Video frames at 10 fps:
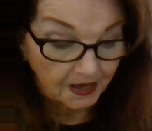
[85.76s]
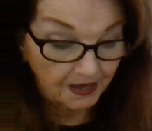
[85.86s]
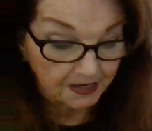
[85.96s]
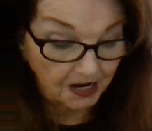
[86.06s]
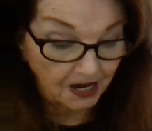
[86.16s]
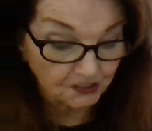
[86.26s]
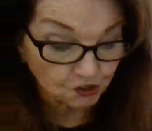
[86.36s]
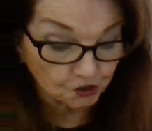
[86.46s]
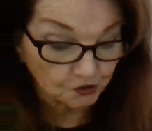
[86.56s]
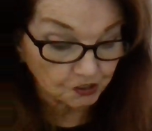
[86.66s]
And I
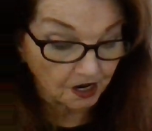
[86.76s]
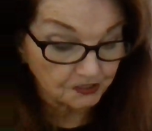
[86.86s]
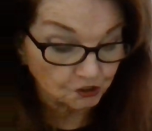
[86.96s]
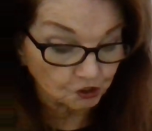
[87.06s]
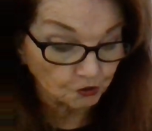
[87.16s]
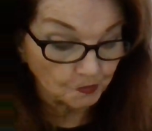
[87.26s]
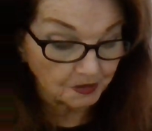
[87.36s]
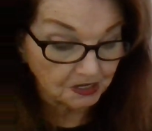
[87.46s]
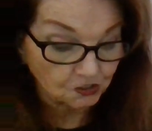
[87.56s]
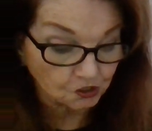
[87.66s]
took unto
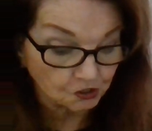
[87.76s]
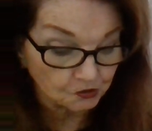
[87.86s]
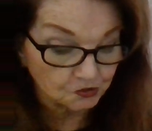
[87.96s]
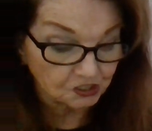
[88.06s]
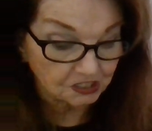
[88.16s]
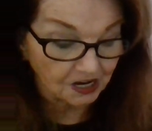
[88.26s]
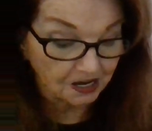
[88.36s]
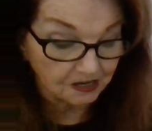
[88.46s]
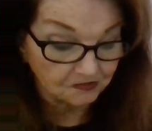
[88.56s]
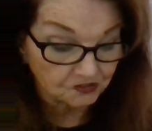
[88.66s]
me two
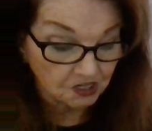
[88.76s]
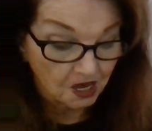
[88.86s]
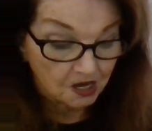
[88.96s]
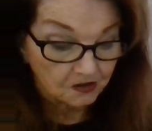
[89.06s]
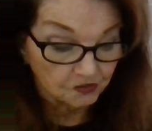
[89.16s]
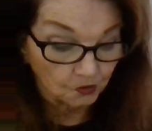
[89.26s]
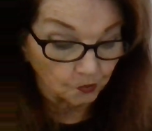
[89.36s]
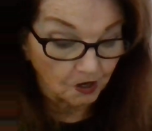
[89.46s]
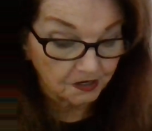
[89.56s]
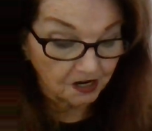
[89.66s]
staves the
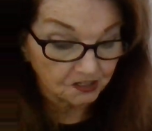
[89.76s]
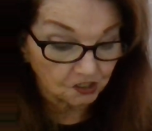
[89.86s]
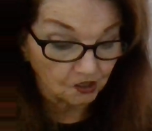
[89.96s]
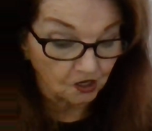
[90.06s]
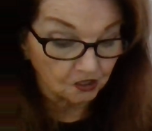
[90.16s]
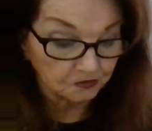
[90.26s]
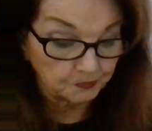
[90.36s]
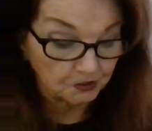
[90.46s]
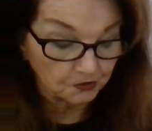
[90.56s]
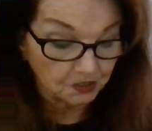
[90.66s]
one I called
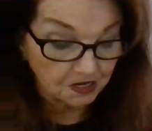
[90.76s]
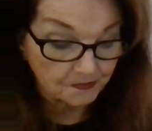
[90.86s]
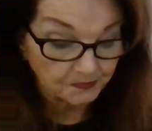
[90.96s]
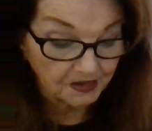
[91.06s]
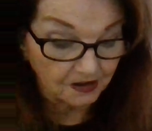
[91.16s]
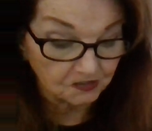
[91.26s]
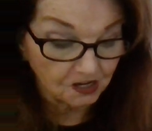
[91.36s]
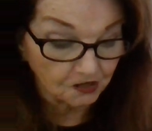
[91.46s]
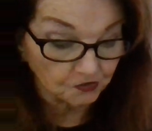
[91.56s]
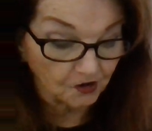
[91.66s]
beauty, and
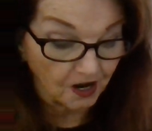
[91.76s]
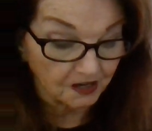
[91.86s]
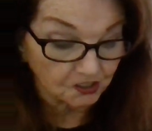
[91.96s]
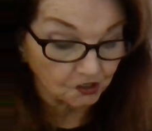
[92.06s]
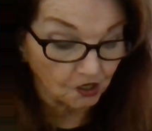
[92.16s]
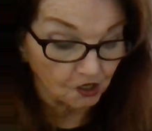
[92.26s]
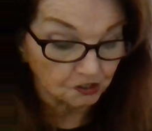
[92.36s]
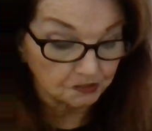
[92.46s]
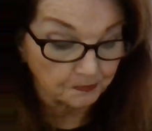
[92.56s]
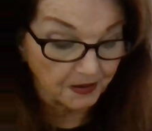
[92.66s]
the other I
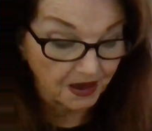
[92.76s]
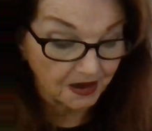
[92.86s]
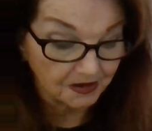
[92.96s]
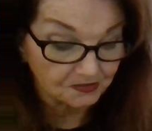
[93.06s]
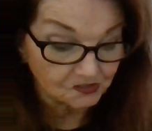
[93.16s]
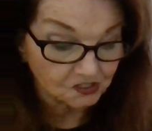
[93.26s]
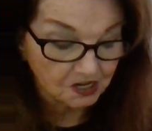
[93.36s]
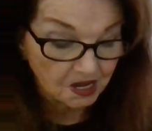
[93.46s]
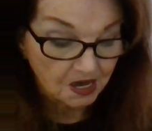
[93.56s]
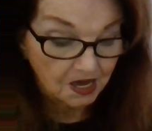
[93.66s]
called bands,
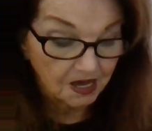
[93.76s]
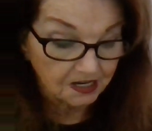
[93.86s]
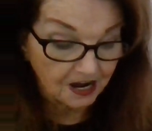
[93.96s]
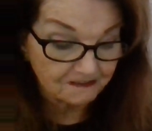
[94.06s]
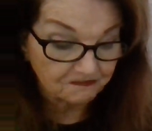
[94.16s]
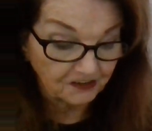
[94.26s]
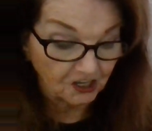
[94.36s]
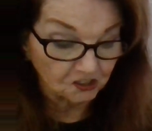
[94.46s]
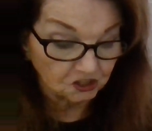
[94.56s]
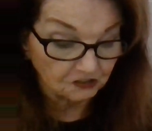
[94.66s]
and I
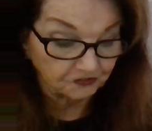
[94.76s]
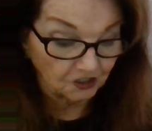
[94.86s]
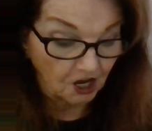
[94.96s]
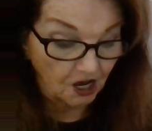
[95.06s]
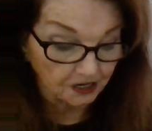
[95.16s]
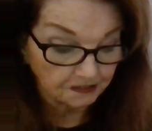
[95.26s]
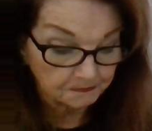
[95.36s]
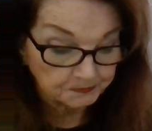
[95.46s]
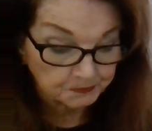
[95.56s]
fed the flock.